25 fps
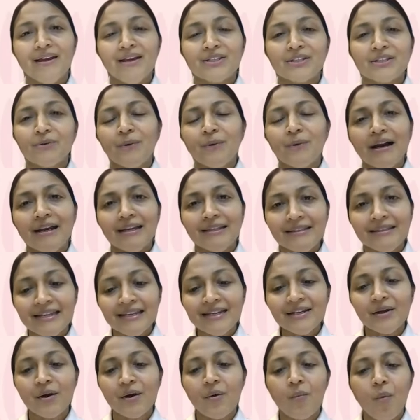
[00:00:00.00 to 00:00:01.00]
So I
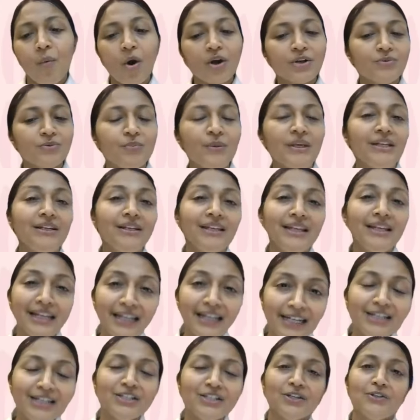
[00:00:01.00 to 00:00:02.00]
think what we
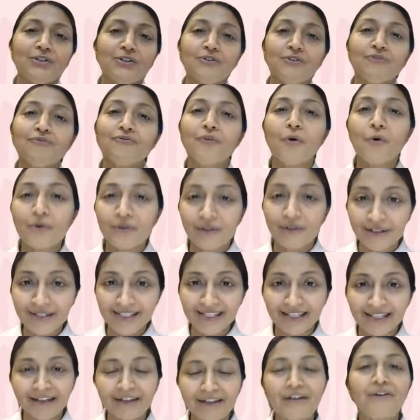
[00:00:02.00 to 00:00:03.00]
need to focus
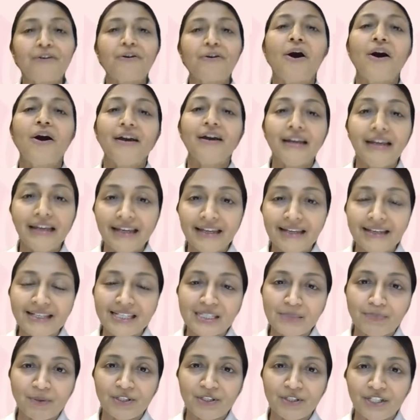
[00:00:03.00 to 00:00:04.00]
here
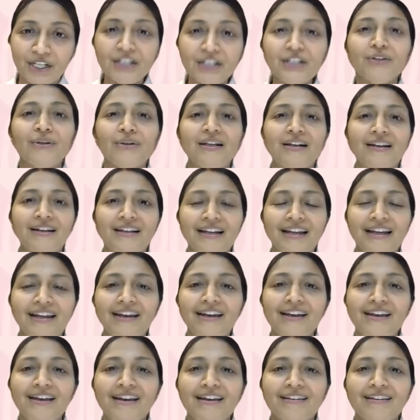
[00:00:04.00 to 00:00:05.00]
is particularly
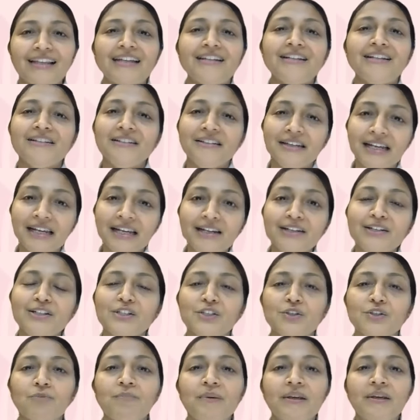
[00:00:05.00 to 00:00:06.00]
that it
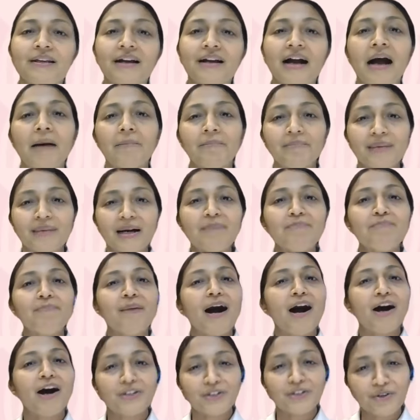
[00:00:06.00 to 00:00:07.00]
needs to become a
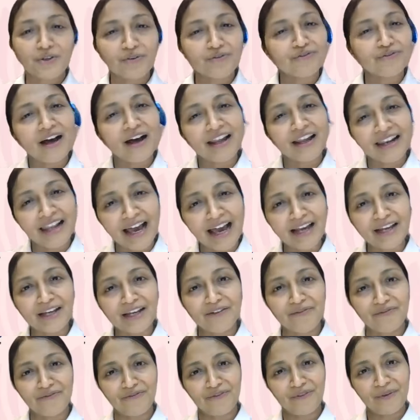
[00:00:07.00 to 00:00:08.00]
part of our
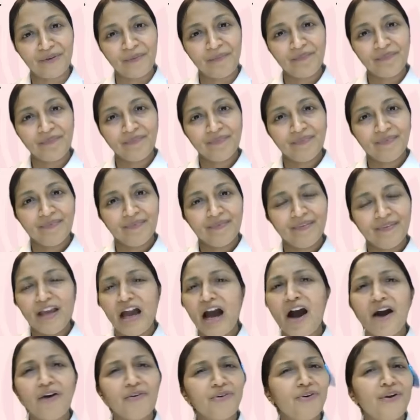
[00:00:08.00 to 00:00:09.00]
life,
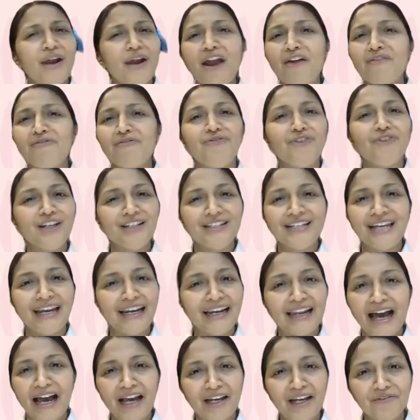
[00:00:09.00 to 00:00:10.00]
our everyday
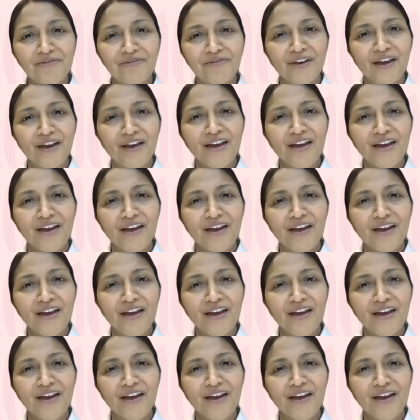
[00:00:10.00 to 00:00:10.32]
life.